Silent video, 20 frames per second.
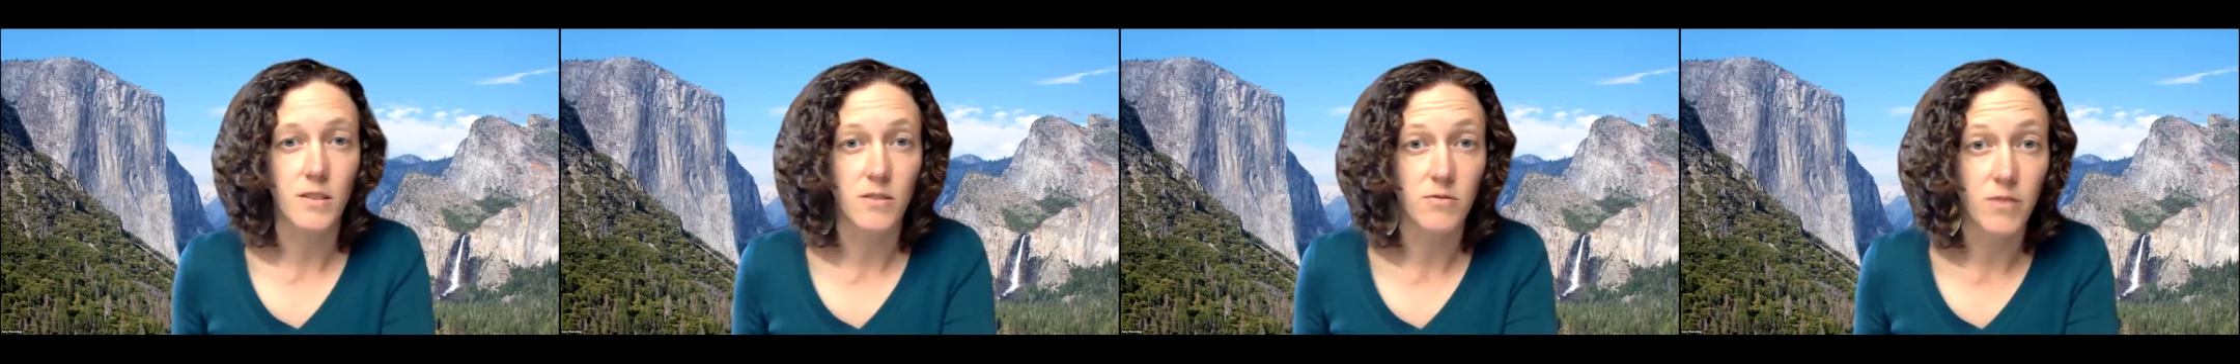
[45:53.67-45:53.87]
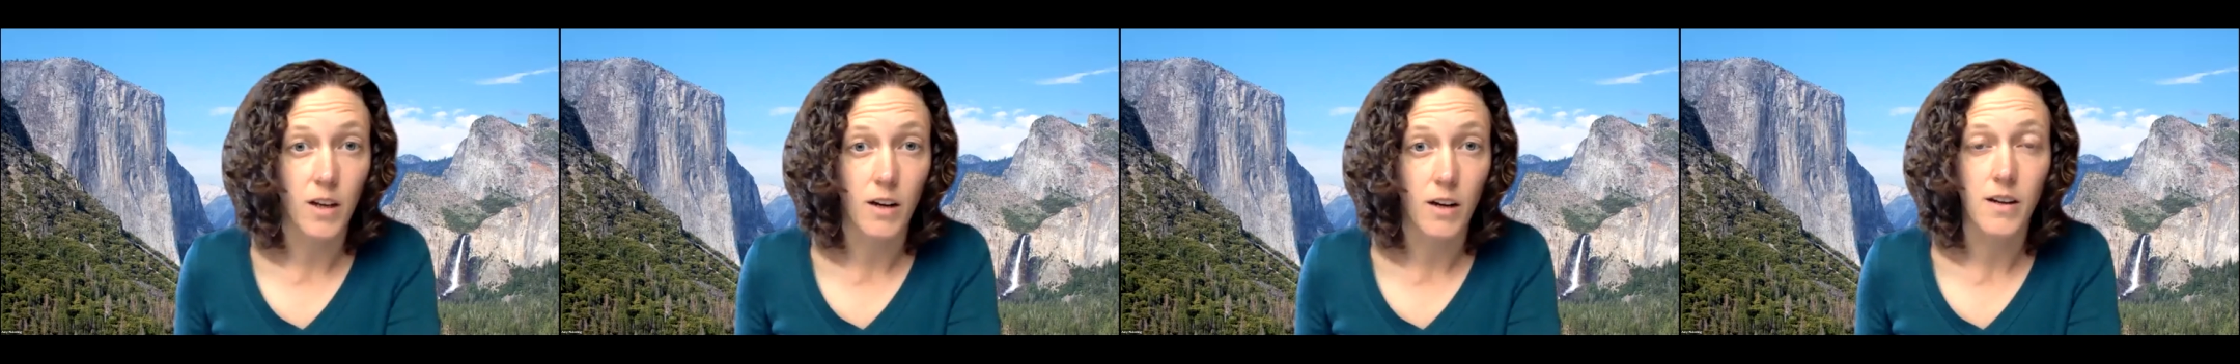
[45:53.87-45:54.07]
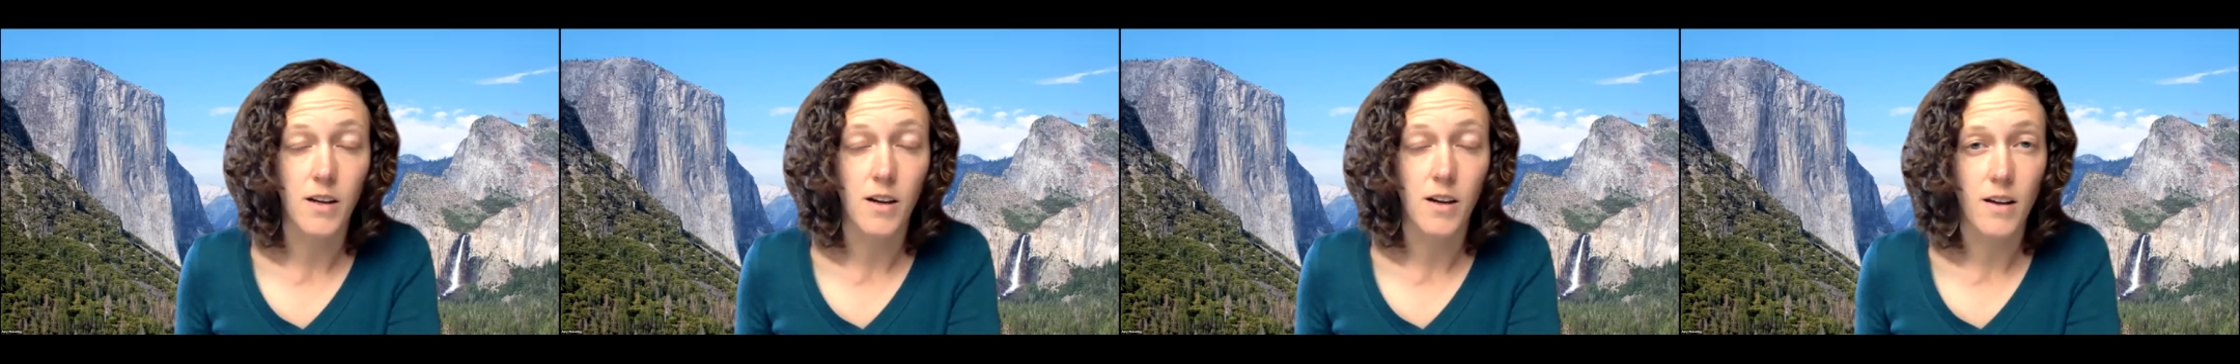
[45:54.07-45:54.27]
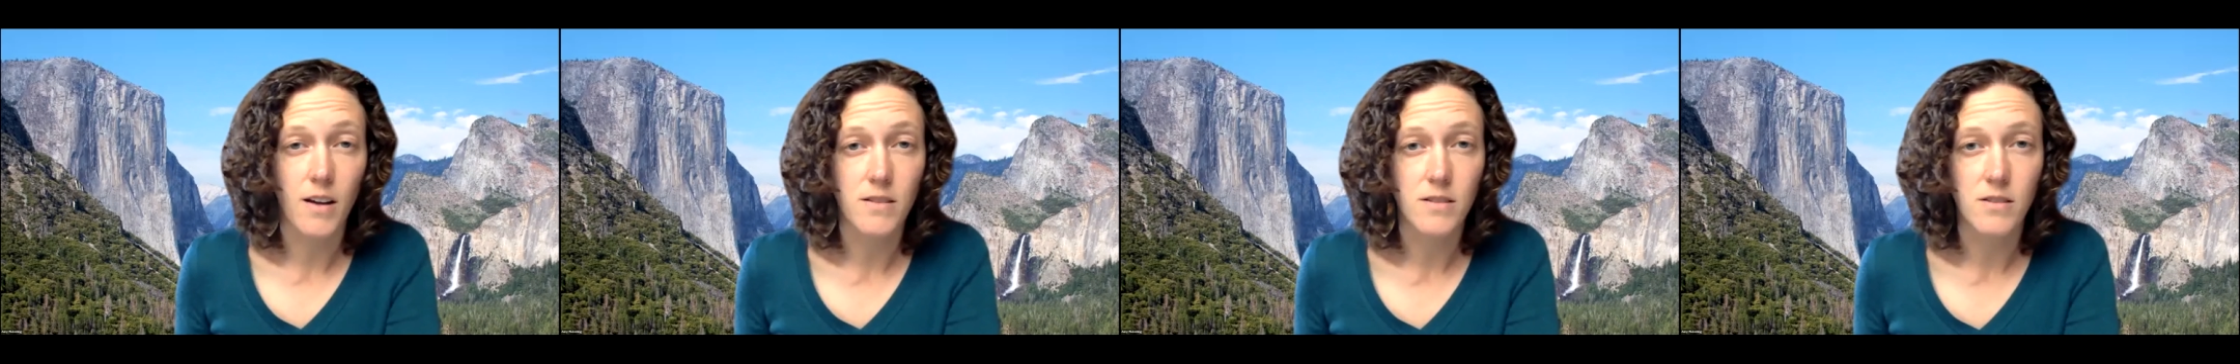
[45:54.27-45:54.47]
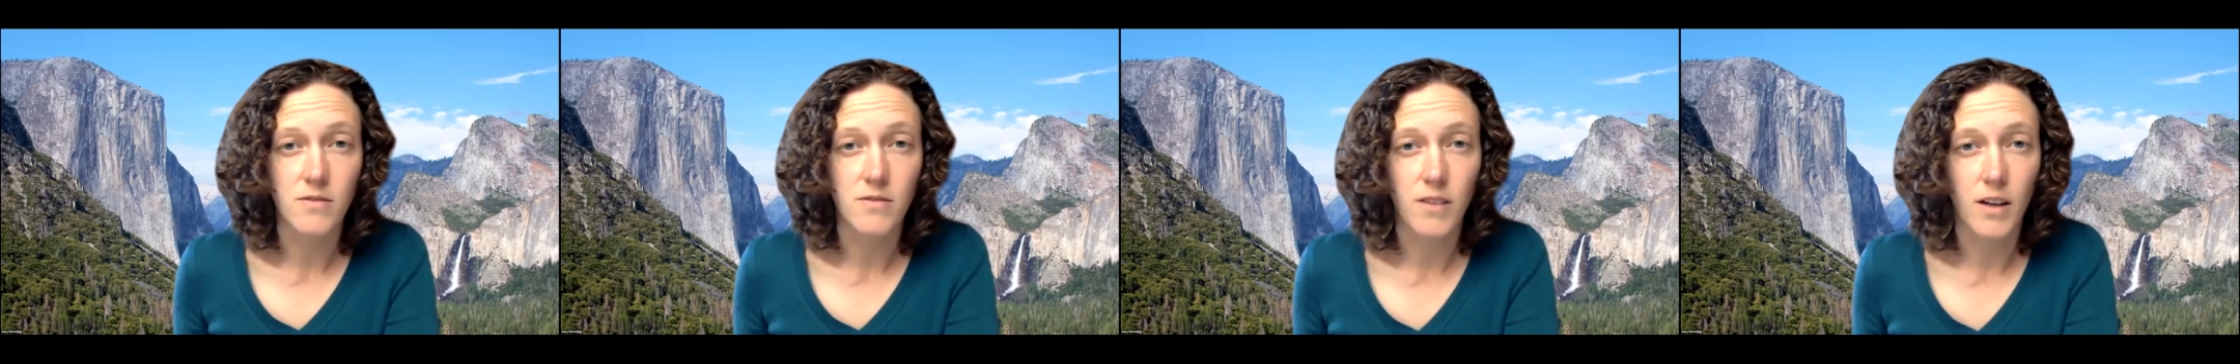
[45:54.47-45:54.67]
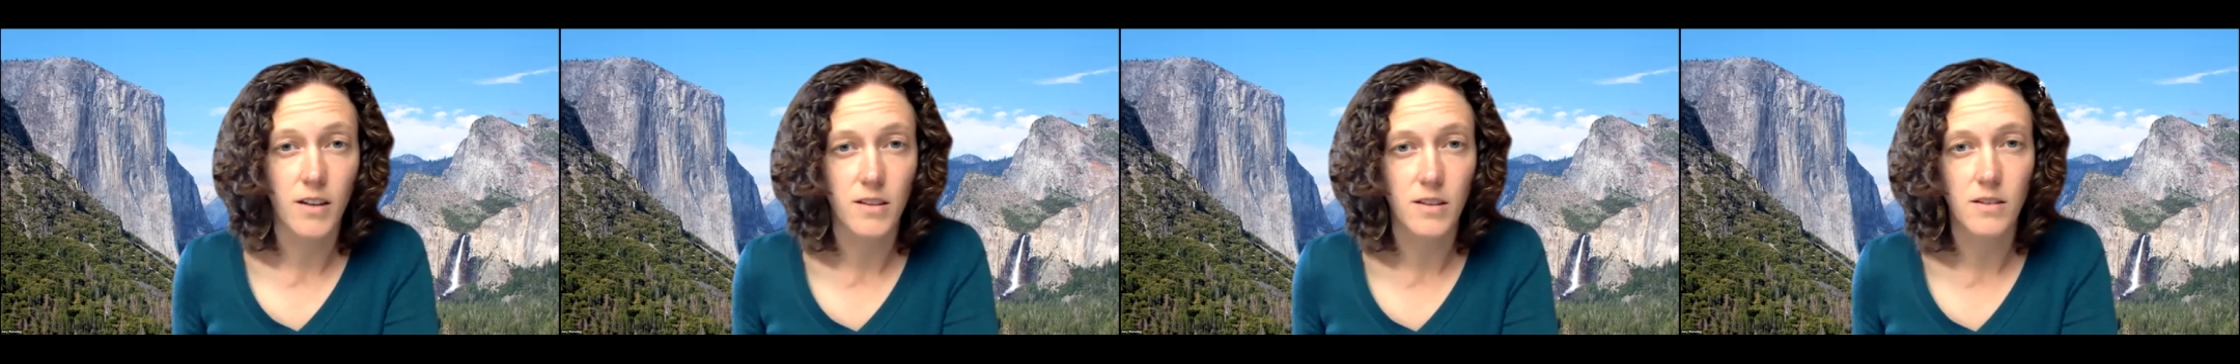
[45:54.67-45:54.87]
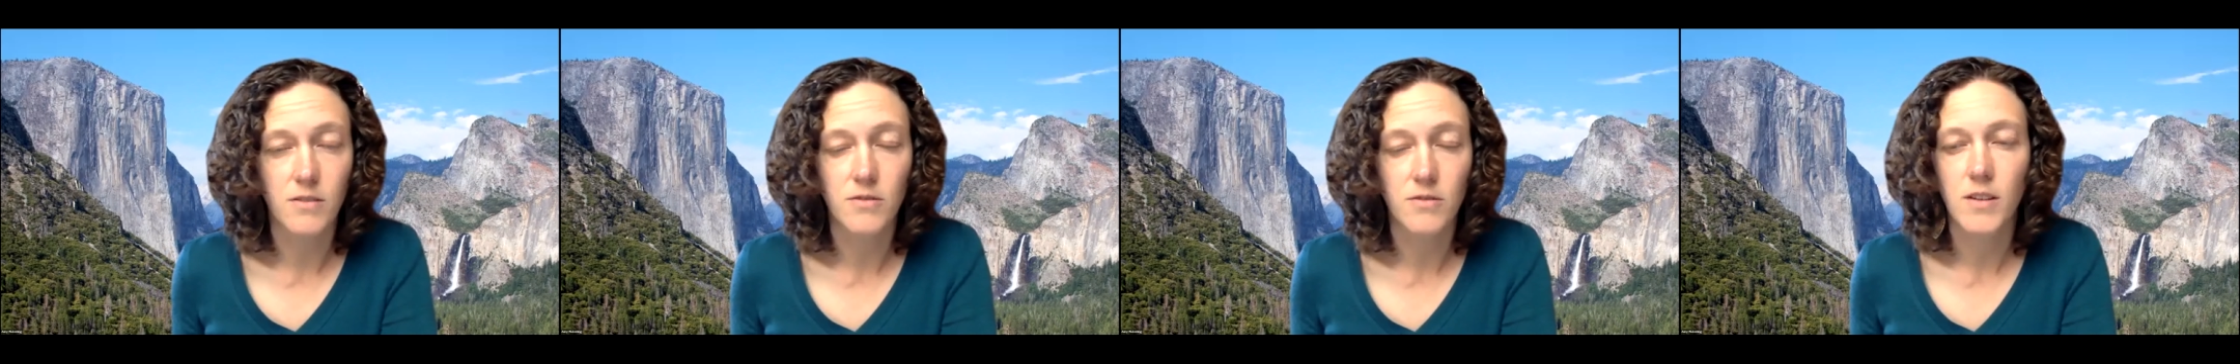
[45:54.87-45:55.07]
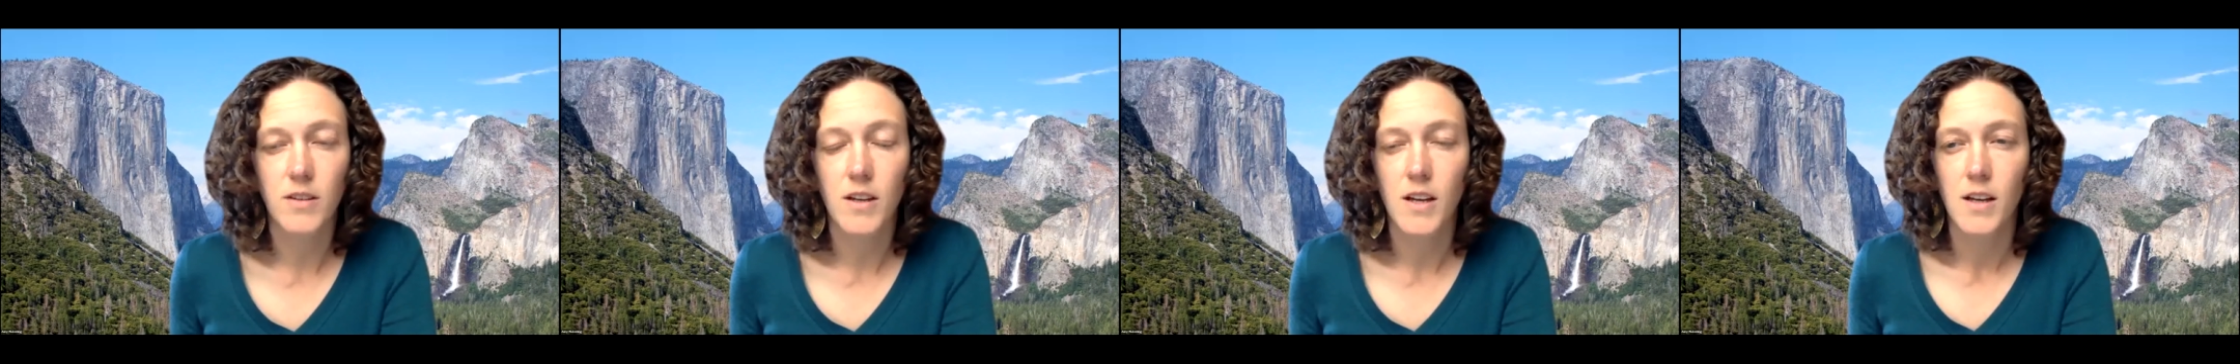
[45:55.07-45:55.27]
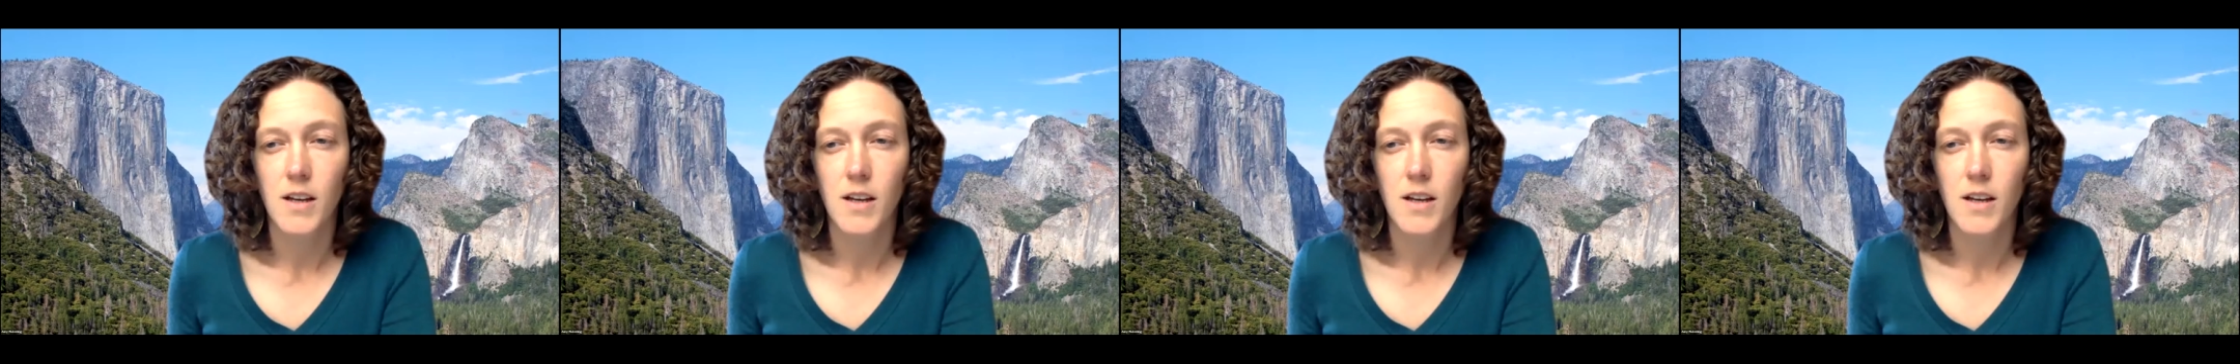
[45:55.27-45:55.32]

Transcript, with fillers: very cost effective